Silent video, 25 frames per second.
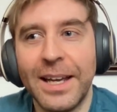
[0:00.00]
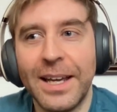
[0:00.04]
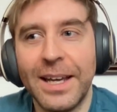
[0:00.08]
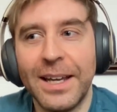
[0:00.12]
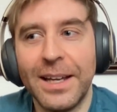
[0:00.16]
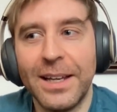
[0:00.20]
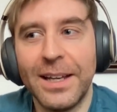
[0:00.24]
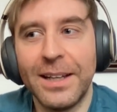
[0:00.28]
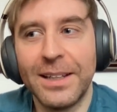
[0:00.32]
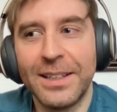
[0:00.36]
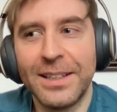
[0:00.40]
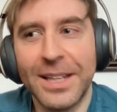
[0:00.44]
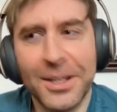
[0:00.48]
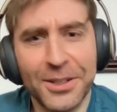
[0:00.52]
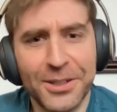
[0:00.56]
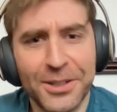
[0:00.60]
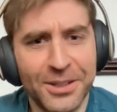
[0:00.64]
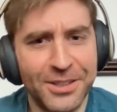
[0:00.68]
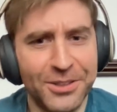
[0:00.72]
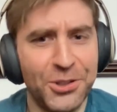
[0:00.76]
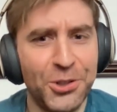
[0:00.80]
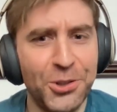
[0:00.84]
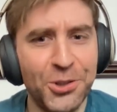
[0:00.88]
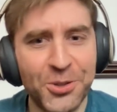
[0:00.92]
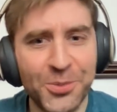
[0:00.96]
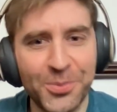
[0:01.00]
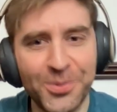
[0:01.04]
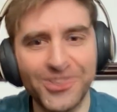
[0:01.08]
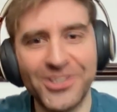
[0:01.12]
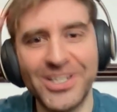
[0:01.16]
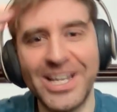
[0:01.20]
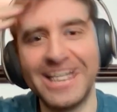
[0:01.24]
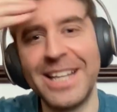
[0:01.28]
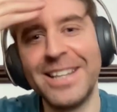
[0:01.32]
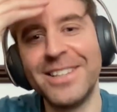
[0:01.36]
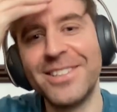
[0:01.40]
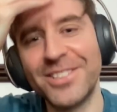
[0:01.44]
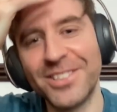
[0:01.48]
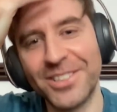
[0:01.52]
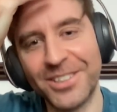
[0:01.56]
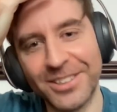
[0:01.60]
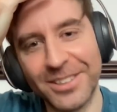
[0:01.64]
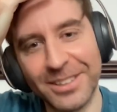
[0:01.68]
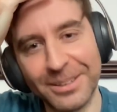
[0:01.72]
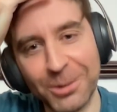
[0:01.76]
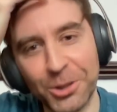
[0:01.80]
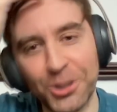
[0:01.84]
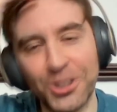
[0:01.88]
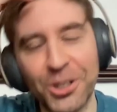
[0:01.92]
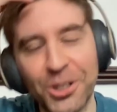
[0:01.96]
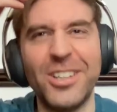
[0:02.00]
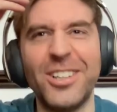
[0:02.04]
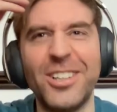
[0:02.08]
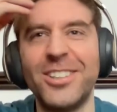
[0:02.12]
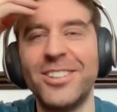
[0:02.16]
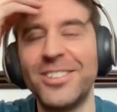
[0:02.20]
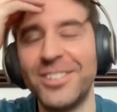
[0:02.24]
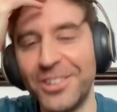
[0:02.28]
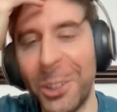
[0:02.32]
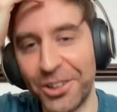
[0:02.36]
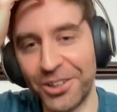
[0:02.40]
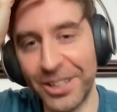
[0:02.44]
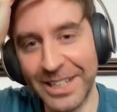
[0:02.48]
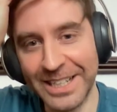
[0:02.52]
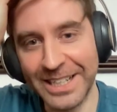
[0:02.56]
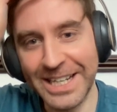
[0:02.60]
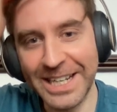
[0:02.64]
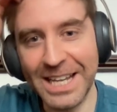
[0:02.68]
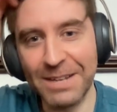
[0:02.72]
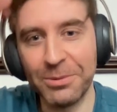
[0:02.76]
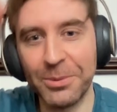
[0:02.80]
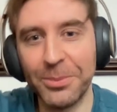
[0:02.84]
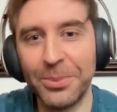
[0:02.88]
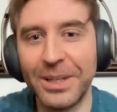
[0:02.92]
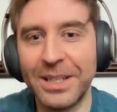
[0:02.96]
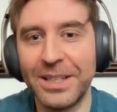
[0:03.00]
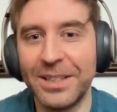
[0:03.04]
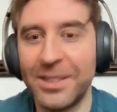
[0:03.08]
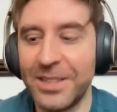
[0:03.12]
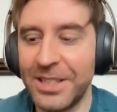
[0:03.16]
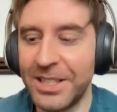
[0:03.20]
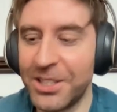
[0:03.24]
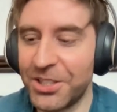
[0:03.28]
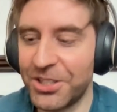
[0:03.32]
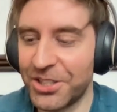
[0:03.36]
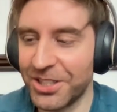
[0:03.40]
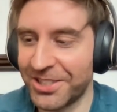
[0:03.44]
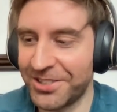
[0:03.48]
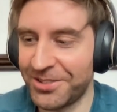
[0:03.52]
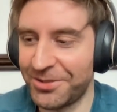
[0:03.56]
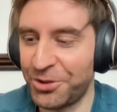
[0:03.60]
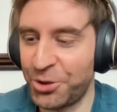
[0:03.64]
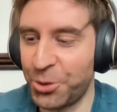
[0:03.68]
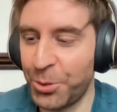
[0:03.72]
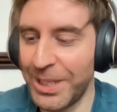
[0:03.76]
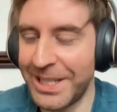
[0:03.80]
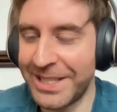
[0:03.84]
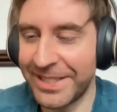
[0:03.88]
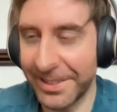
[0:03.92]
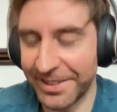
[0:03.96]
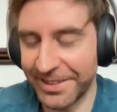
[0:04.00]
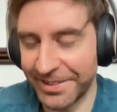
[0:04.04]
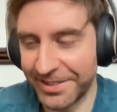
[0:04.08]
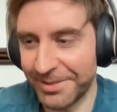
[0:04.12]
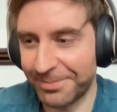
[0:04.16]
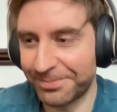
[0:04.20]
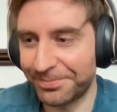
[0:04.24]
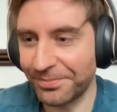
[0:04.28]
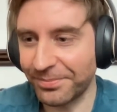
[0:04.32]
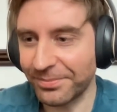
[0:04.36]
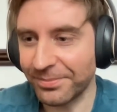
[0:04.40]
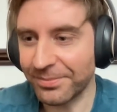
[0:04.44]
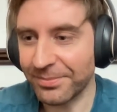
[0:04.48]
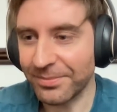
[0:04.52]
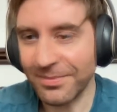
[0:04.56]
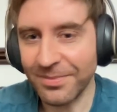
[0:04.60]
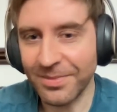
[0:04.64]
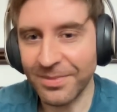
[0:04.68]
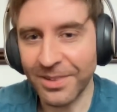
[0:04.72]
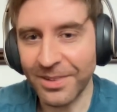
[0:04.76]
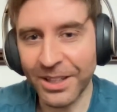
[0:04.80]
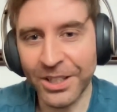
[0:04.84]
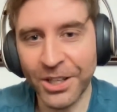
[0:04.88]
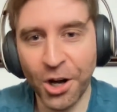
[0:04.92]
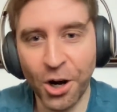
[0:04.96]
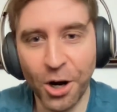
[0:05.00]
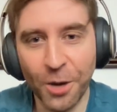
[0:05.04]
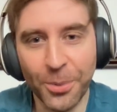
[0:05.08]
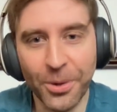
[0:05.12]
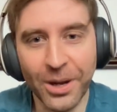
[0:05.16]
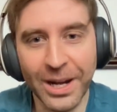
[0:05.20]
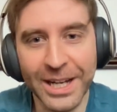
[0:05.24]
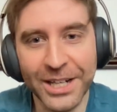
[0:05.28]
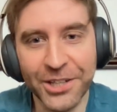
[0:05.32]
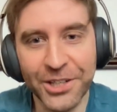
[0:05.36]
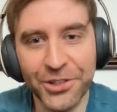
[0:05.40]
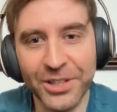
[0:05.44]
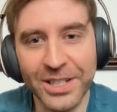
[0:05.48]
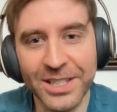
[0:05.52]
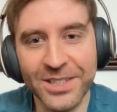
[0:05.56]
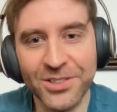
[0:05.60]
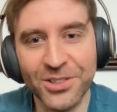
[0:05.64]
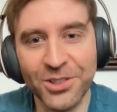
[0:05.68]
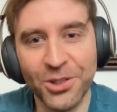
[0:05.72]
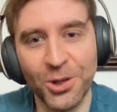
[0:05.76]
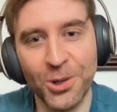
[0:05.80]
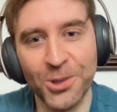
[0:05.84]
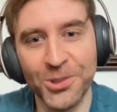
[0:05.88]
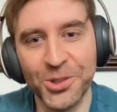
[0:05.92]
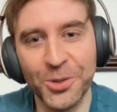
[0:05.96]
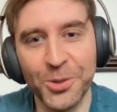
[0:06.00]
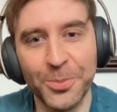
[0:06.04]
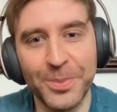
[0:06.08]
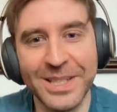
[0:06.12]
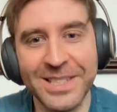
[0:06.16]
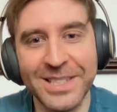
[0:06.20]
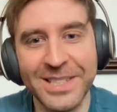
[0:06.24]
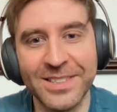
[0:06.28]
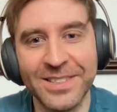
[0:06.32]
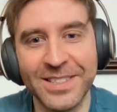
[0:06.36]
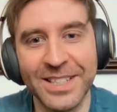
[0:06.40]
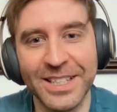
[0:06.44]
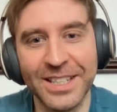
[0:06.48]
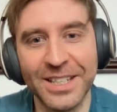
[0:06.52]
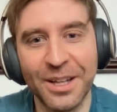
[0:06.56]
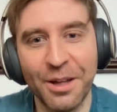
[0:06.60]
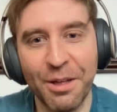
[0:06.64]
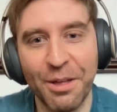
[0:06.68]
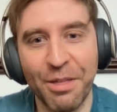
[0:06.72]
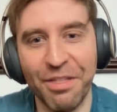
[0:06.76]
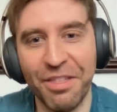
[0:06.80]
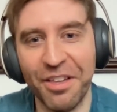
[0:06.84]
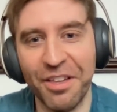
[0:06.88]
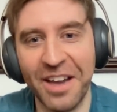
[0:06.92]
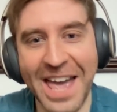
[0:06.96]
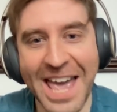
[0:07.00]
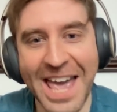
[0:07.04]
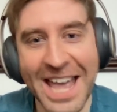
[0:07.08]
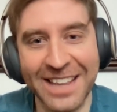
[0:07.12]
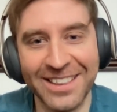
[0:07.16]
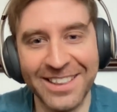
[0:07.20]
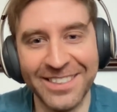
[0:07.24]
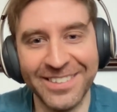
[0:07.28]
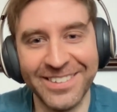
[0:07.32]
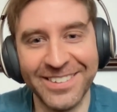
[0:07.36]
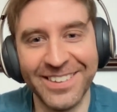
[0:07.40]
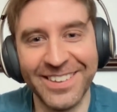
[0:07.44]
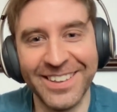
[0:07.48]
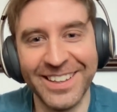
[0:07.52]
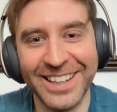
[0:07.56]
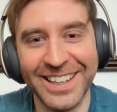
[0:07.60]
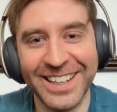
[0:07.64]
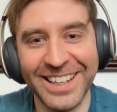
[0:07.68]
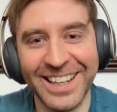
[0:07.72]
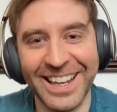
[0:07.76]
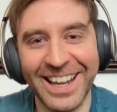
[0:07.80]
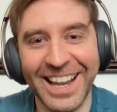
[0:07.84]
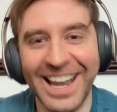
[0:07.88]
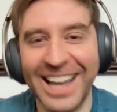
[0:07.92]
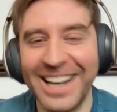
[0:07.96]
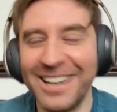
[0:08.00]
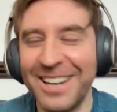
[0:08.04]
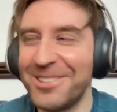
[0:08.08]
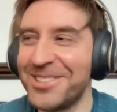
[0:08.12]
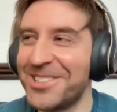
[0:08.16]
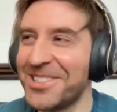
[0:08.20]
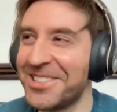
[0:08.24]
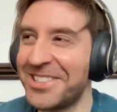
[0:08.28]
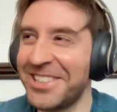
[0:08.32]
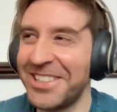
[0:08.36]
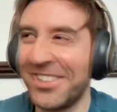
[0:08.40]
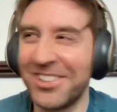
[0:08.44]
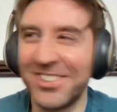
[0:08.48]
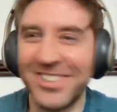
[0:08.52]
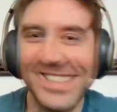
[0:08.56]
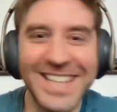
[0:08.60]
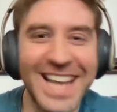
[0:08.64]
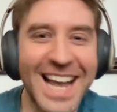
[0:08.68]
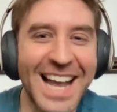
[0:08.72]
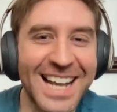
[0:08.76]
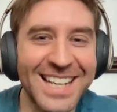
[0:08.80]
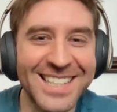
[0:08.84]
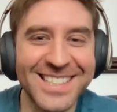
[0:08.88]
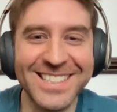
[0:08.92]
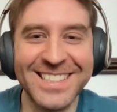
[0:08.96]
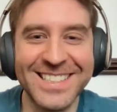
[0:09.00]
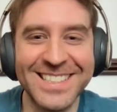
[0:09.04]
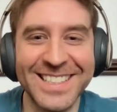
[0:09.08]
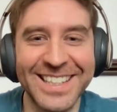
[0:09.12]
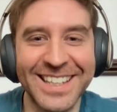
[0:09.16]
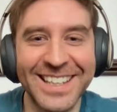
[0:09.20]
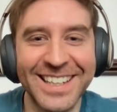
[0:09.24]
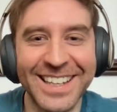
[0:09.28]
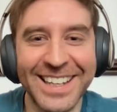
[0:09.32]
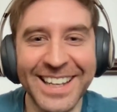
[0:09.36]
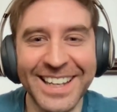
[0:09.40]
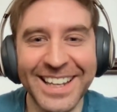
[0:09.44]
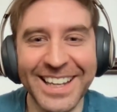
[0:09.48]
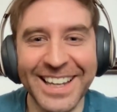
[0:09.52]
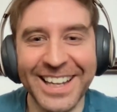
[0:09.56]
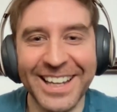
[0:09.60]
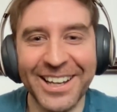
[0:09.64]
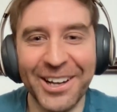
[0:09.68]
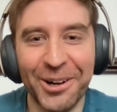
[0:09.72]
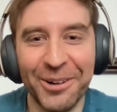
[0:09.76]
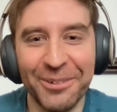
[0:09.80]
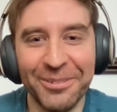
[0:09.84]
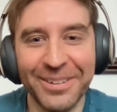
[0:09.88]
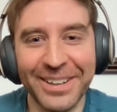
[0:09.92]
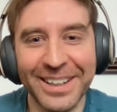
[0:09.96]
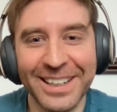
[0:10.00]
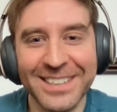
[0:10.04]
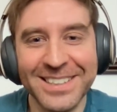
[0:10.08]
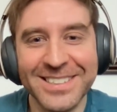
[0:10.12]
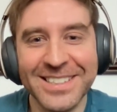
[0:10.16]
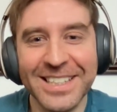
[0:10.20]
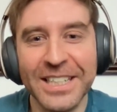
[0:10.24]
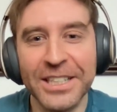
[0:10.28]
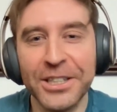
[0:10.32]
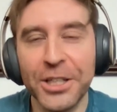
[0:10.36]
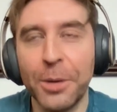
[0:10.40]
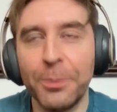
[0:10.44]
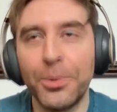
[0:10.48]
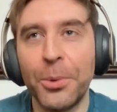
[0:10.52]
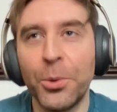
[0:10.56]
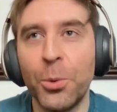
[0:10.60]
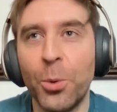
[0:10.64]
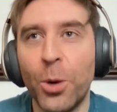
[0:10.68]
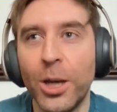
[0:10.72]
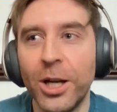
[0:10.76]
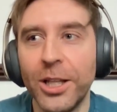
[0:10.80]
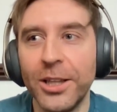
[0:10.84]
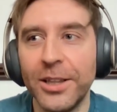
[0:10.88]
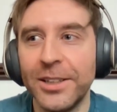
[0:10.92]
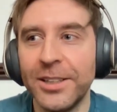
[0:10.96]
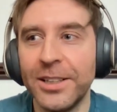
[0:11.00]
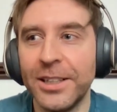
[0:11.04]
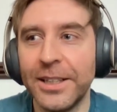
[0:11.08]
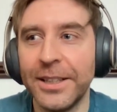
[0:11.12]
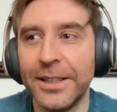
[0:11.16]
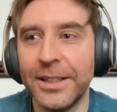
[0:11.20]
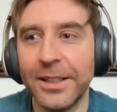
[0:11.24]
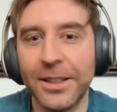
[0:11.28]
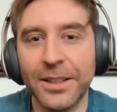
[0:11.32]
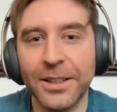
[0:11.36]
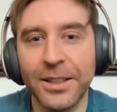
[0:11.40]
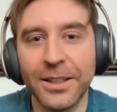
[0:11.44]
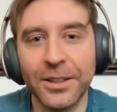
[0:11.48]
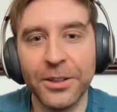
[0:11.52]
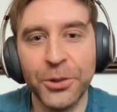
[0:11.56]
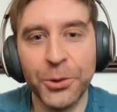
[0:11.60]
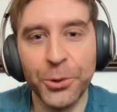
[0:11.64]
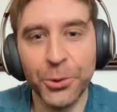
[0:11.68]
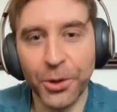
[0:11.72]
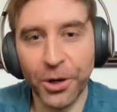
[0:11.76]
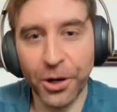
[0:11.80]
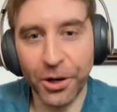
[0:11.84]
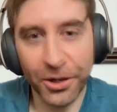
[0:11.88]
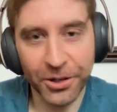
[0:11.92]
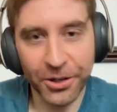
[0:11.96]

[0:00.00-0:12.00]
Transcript: a news presenter. I'm not going to name him, but he just tweeted, "Carbohydrates cause obesity. The end." And it was just the audacity of it. It's like, number one, who are